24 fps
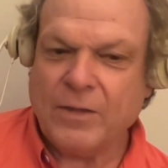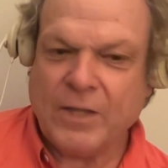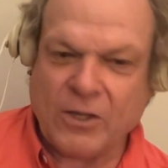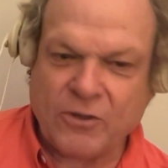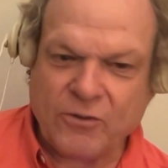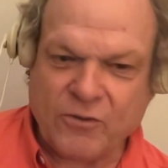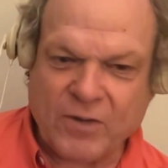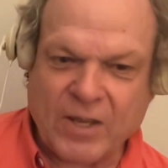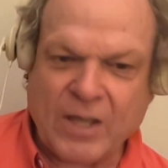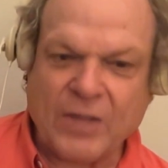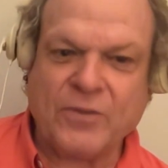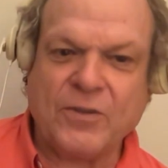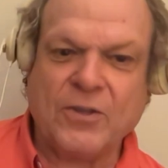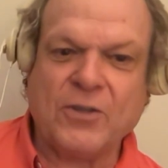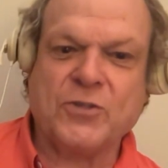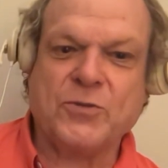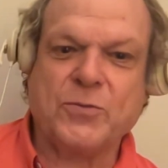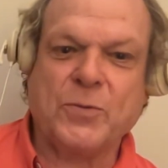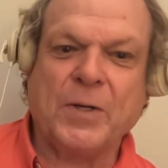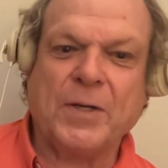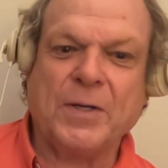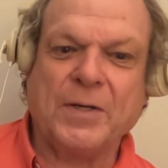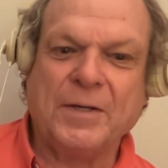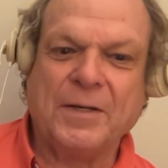Let's get
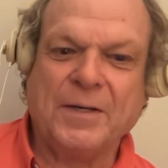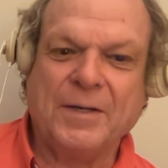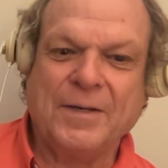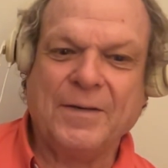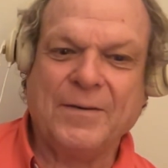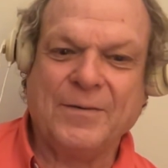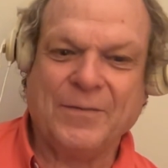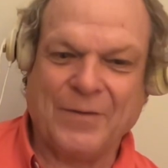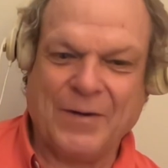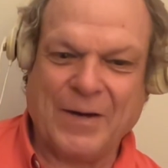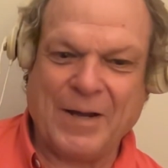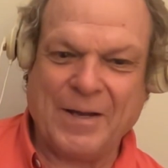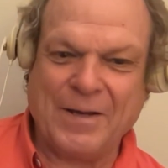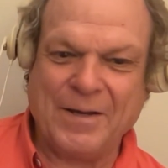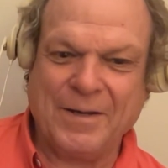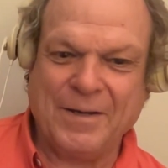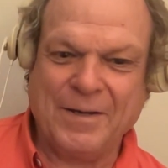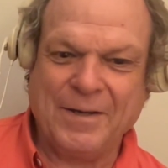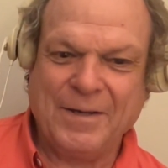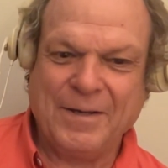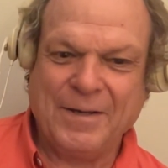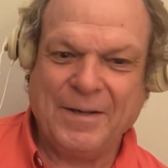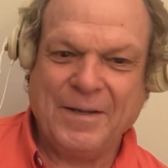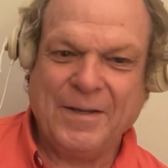this one,"
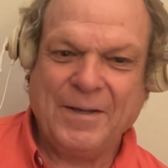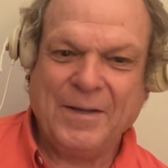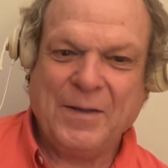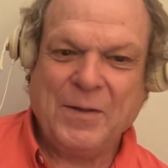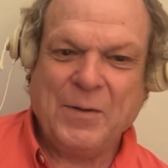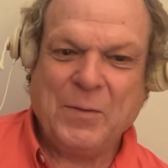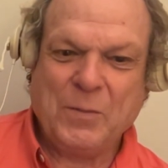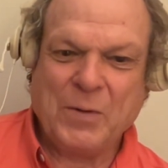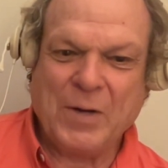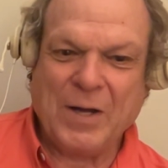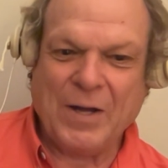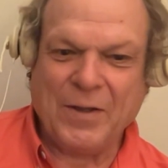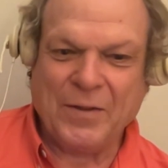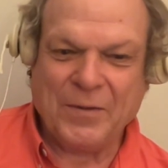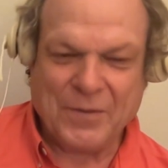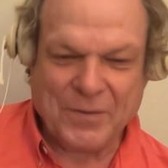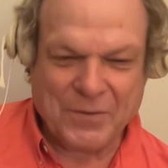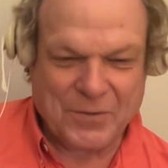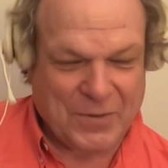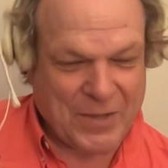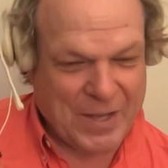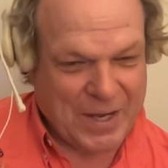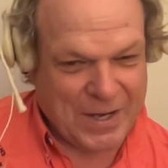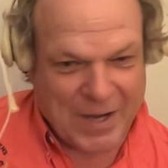right?
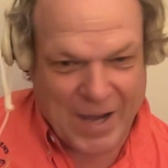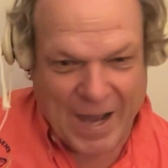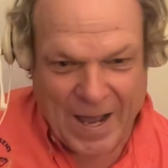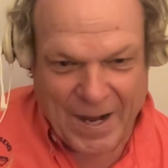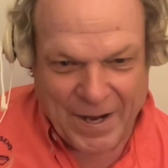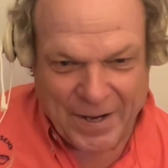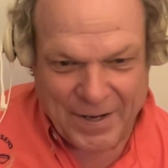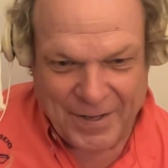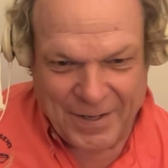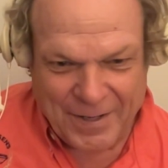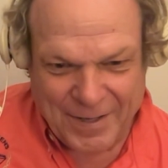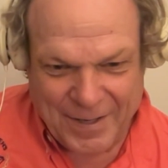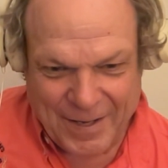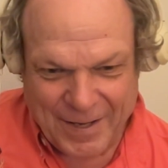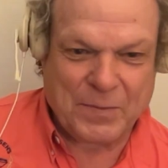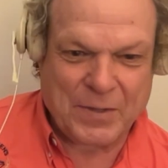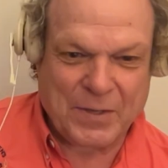Well, they got it,